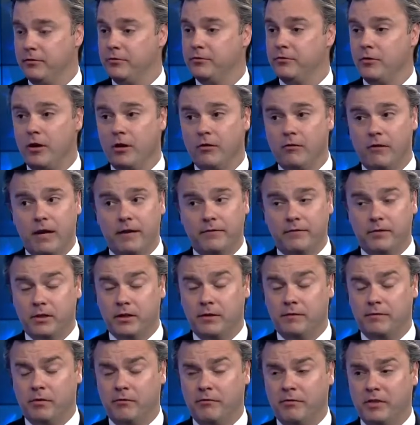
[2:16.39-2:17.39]
a stronger
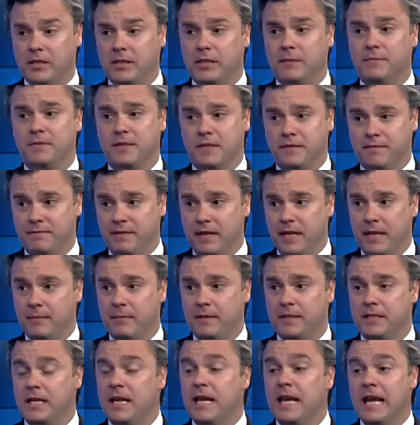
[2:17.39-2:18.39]
advocate for victims and
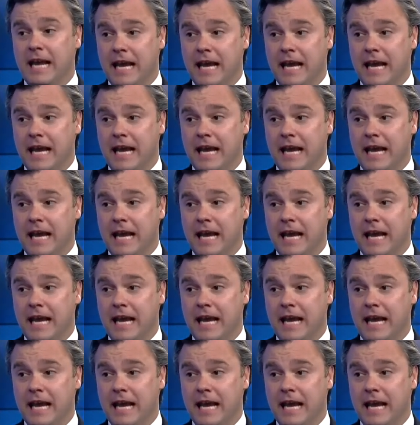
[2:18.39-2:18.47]
families